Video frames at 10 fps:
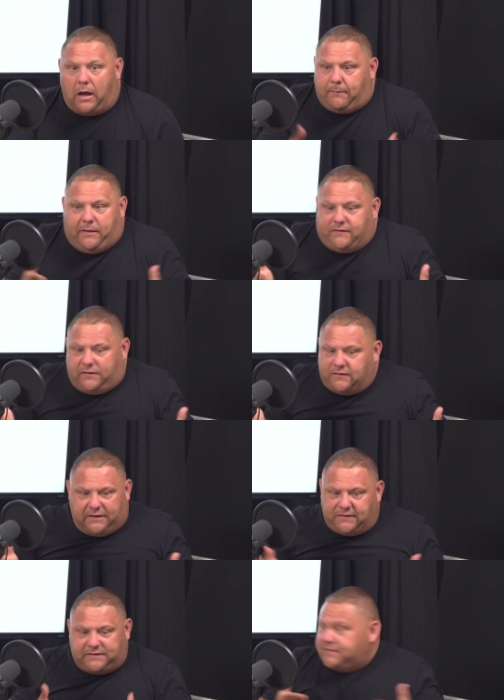This
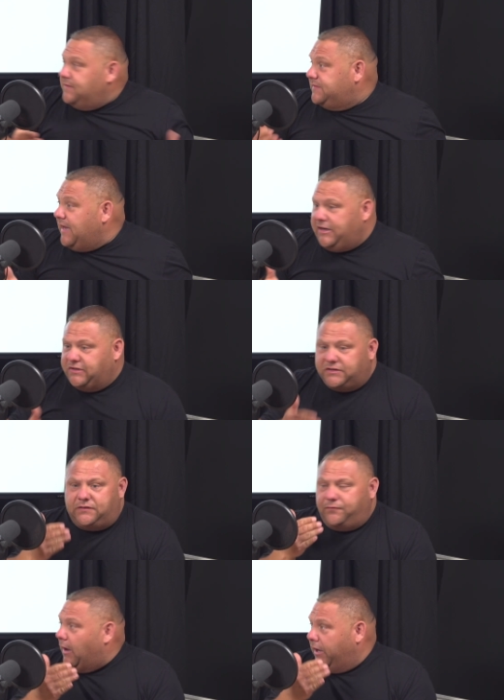isn't staged. This is
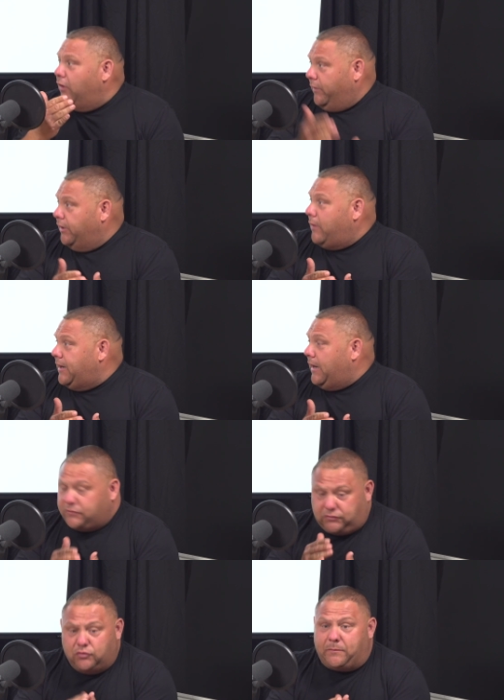fucking real right now.
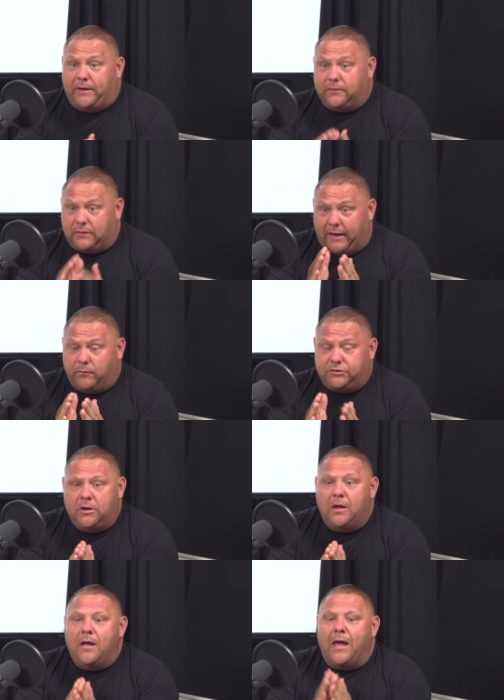Excuse my language.
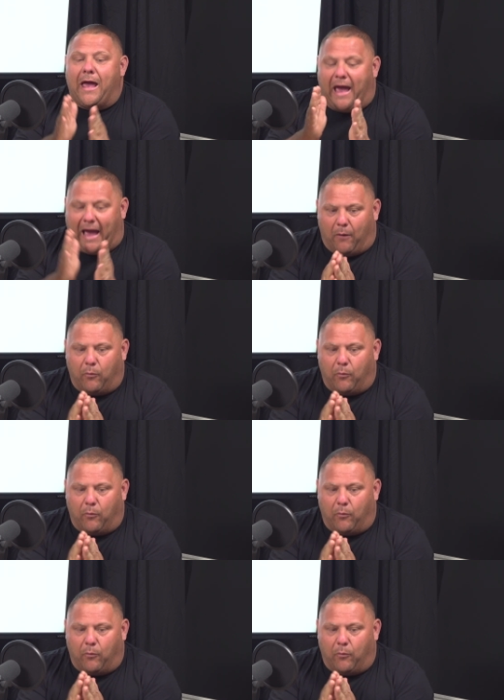How